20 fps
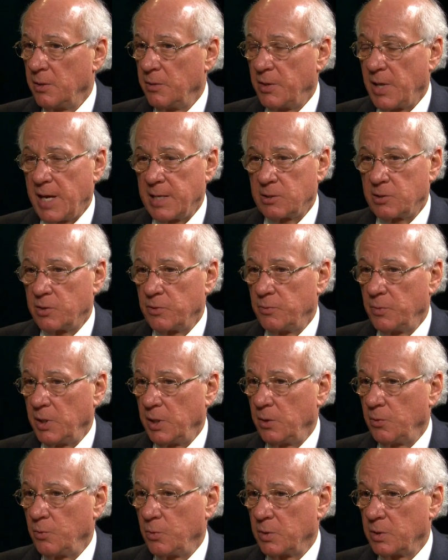That to
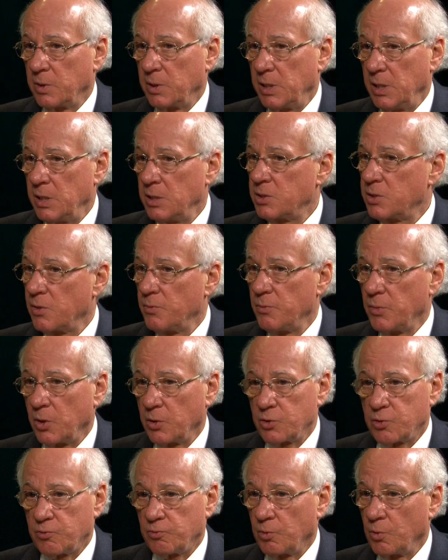me was, is the
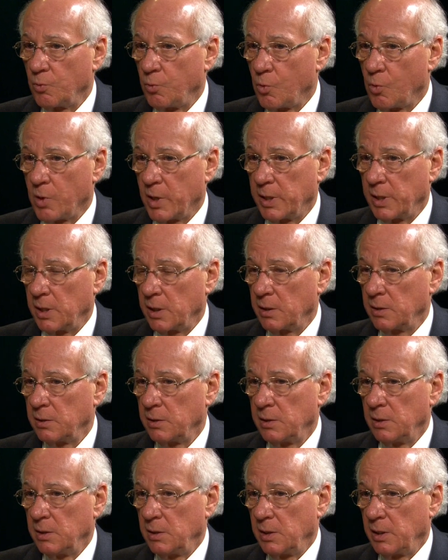most rewarding
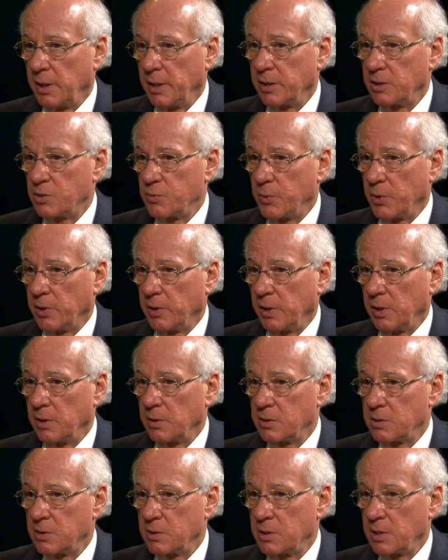
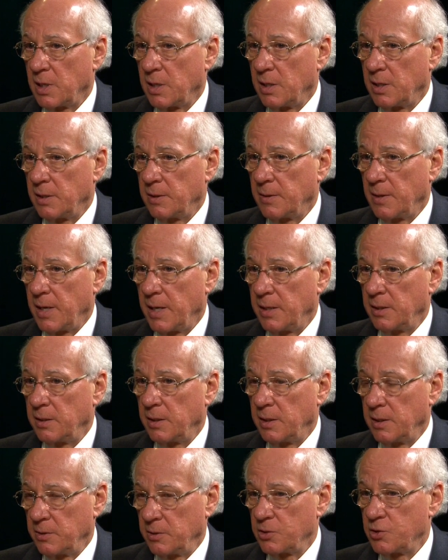experience uh,
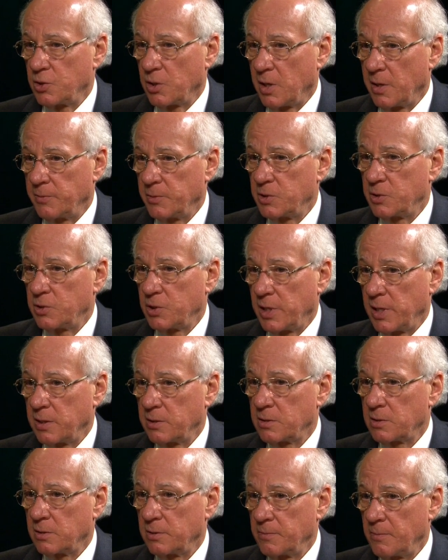in the job as
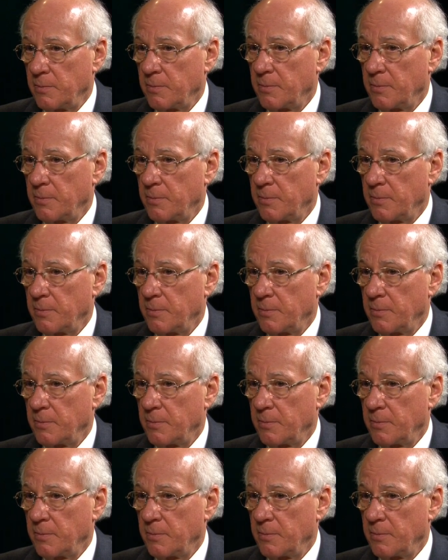chancellor.